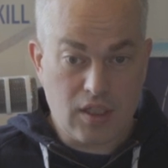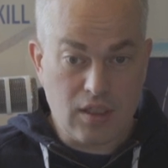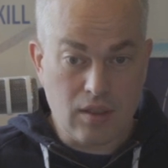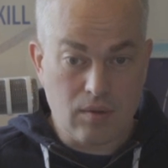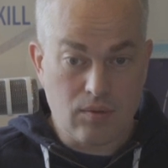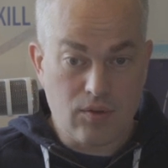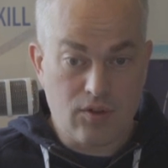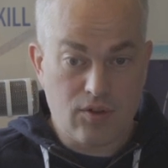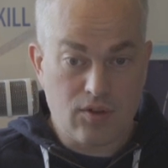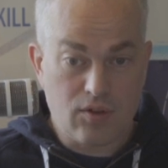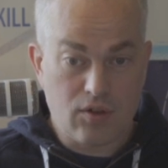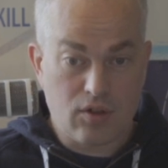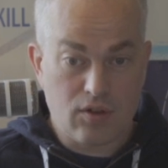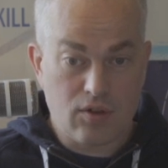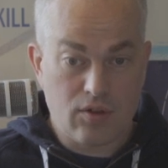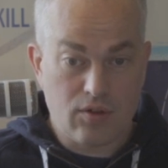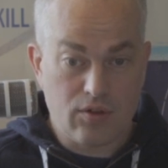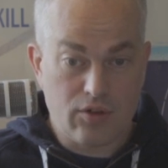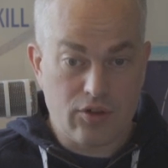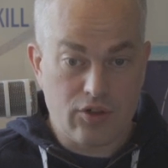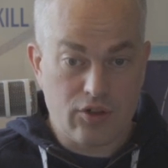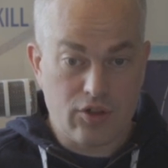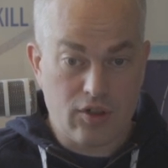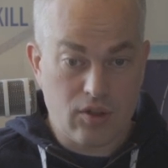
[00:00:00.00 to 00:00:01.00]
we start to
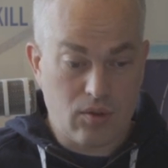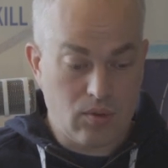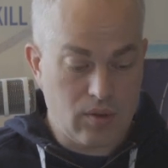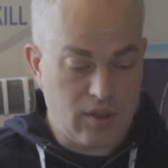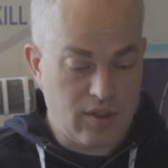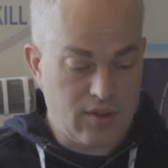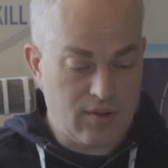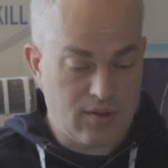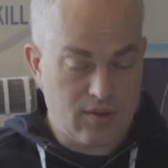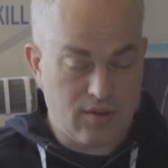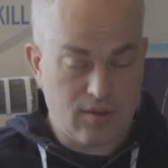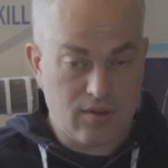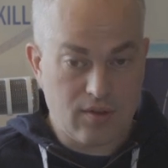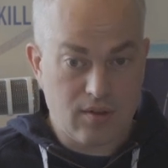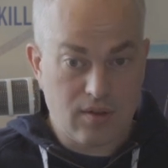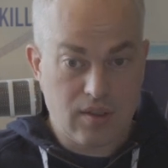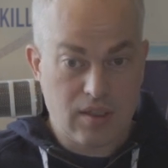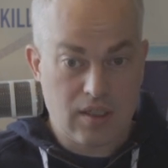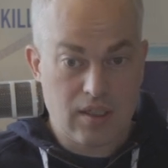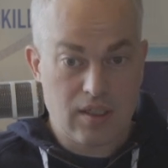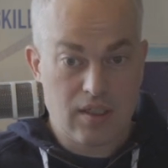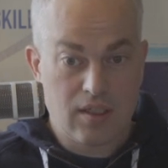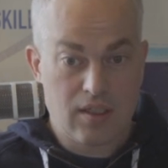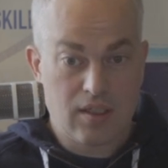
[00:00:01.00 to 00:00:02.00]
show it.
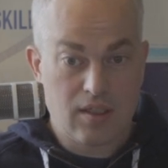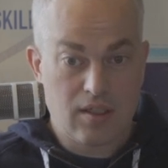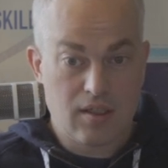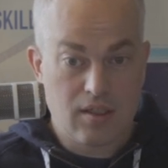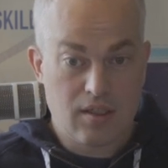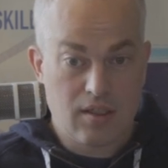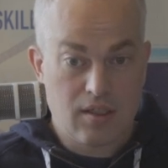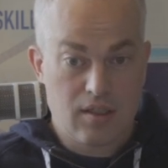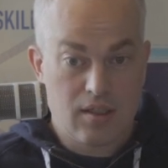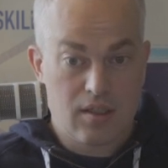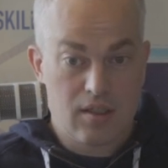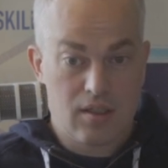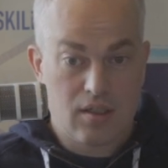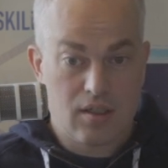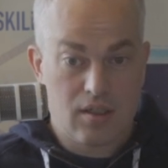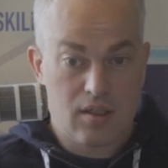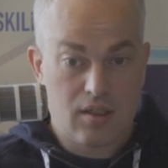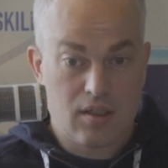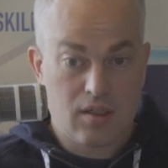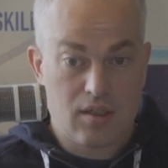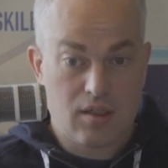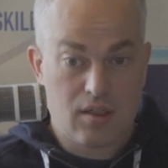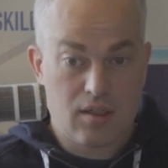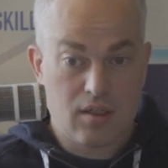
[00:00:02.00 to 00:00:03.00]

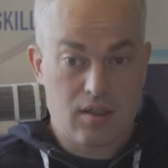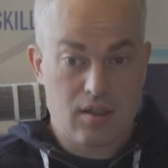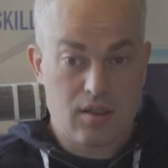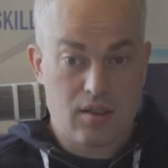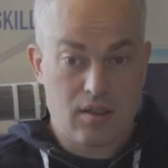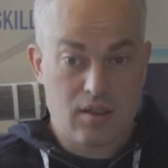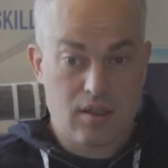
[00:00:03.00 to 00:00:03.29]
And